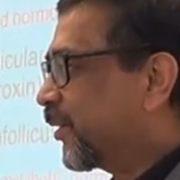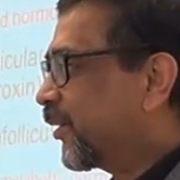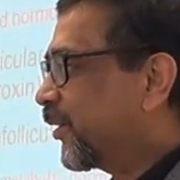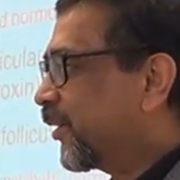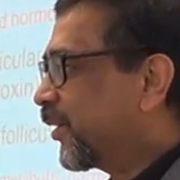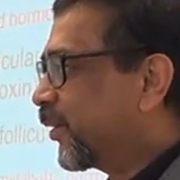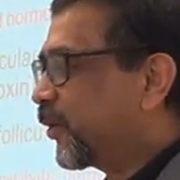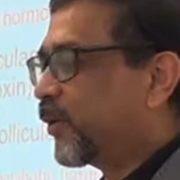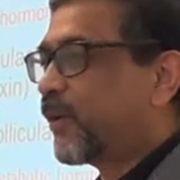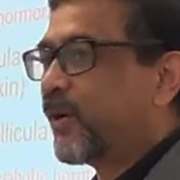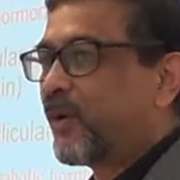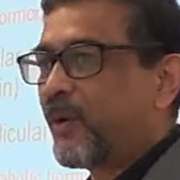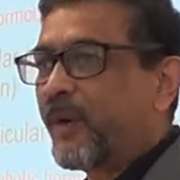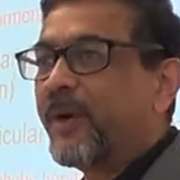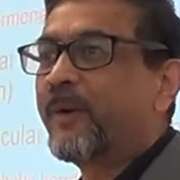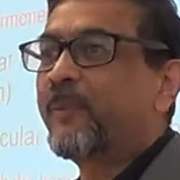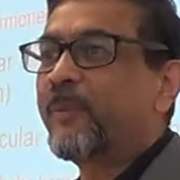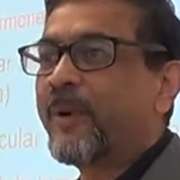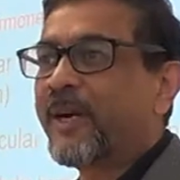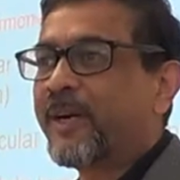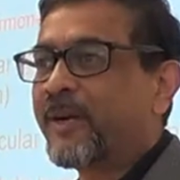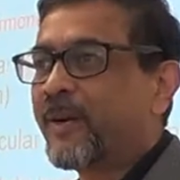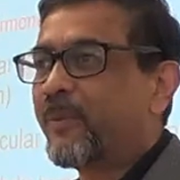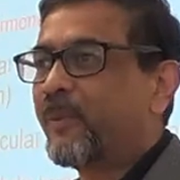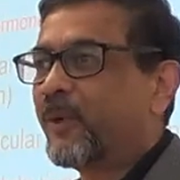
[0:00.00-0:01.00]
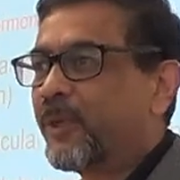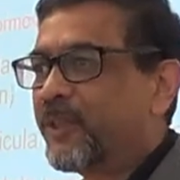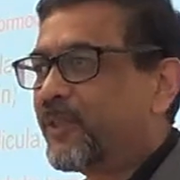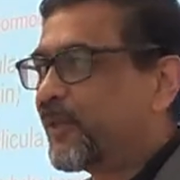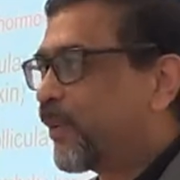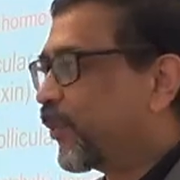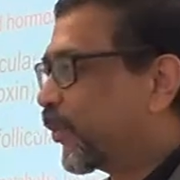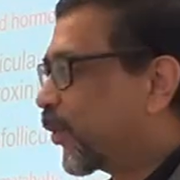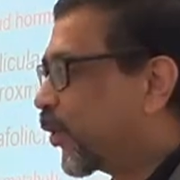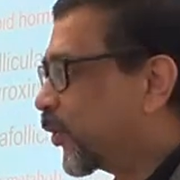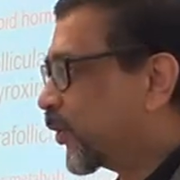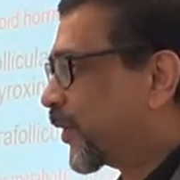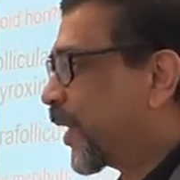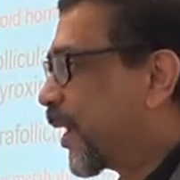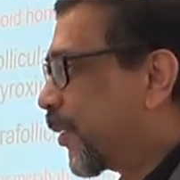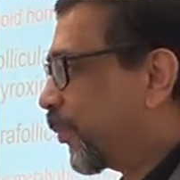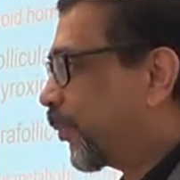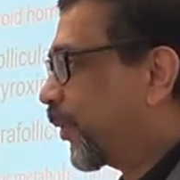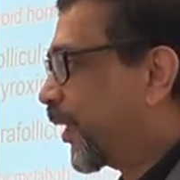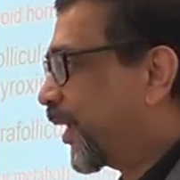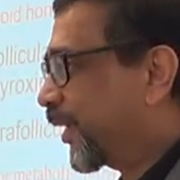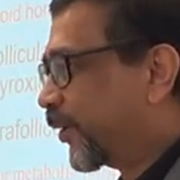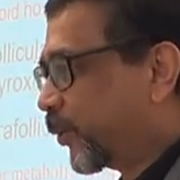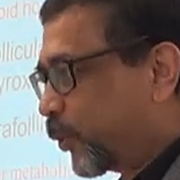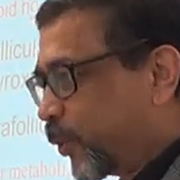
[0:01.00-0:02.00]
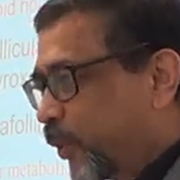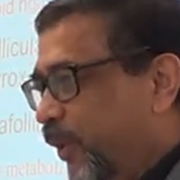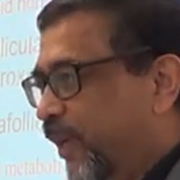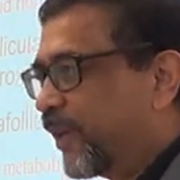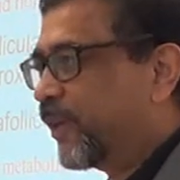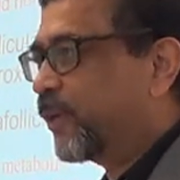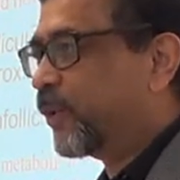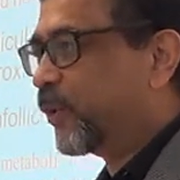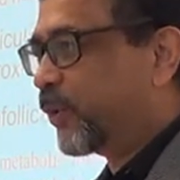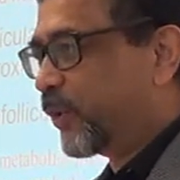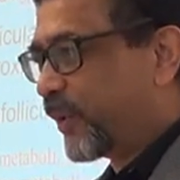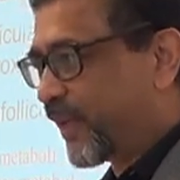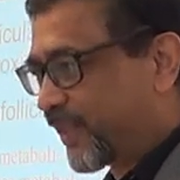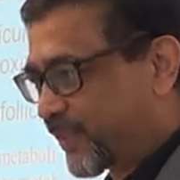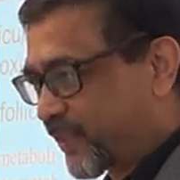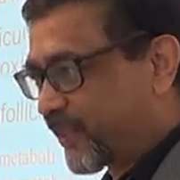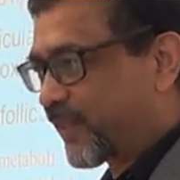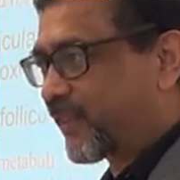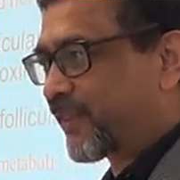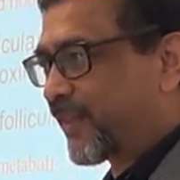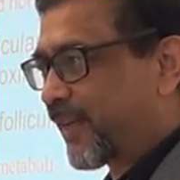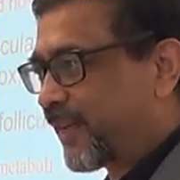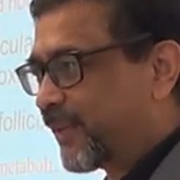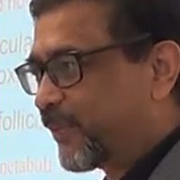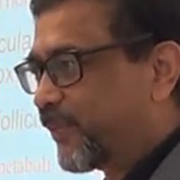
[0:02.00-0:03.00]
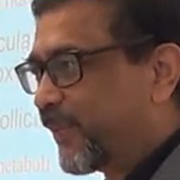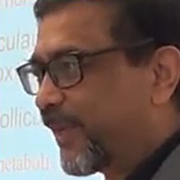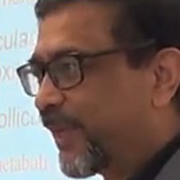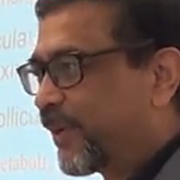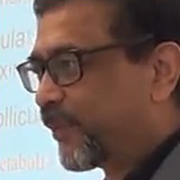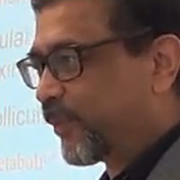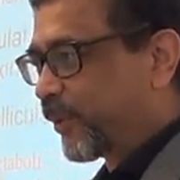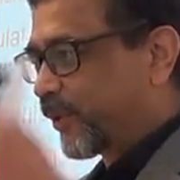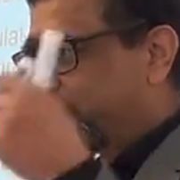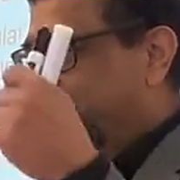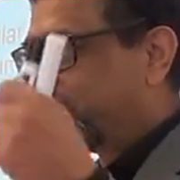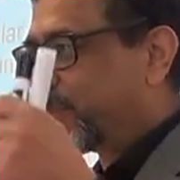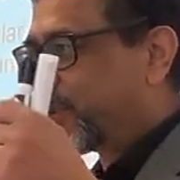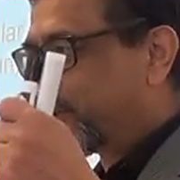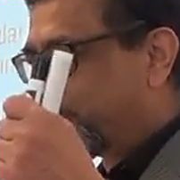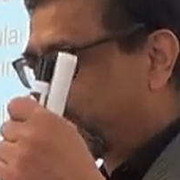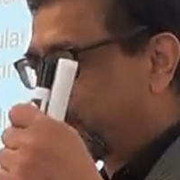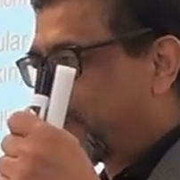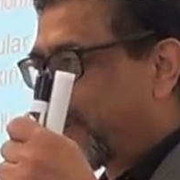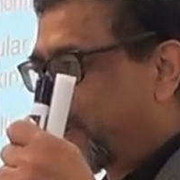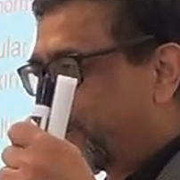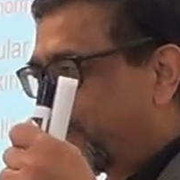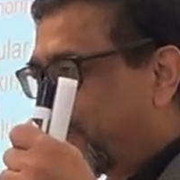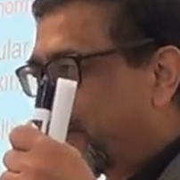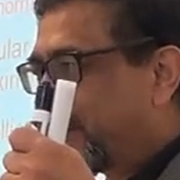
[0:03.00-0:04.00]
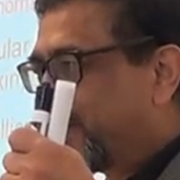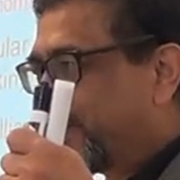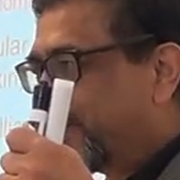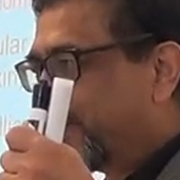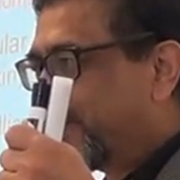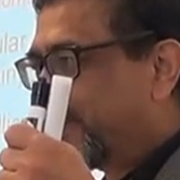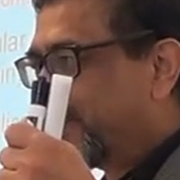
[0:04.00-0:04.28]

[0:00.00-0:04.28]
You know, when metabolism goes up, like when you do exercise, metabolism goes up, right?